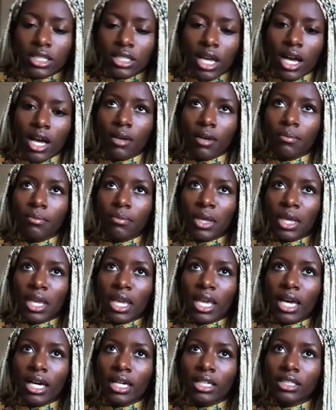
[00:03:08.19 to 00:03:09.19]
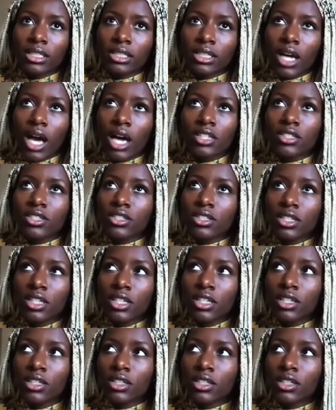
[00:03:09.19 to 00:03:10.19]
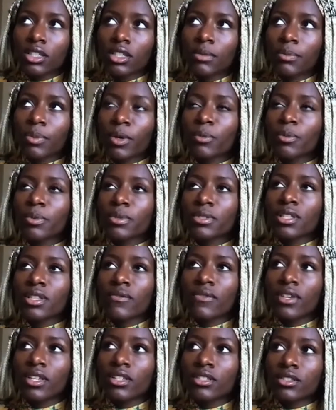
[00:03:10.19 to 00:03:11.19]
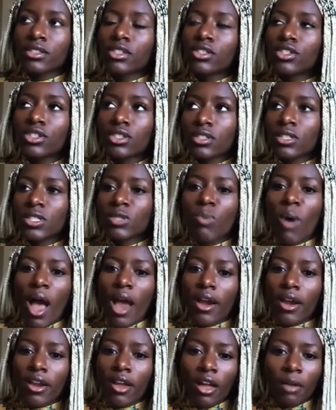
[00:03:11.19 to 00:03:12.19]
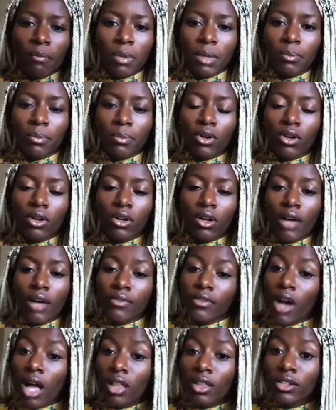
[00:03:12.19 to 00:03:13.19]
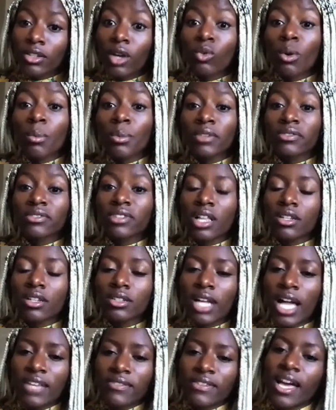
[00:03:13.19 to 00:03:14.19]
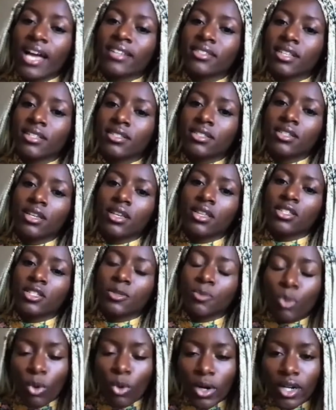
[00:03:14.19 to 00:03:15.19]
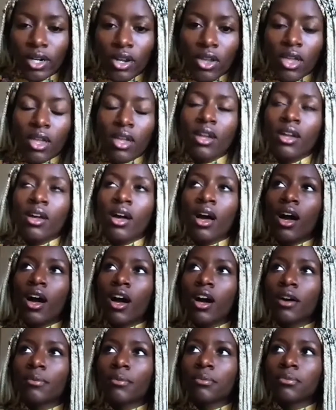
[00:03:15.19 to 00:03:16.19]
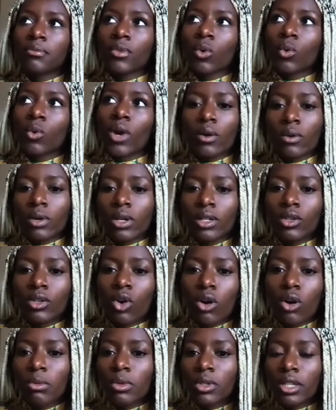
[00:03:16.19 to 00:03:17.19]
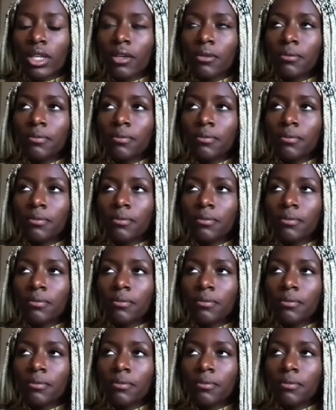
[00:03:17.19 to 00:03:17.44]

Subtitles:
And honestly, the purpose of it is to just inspire young people of color, young women of color, to have access to the sport, where we normally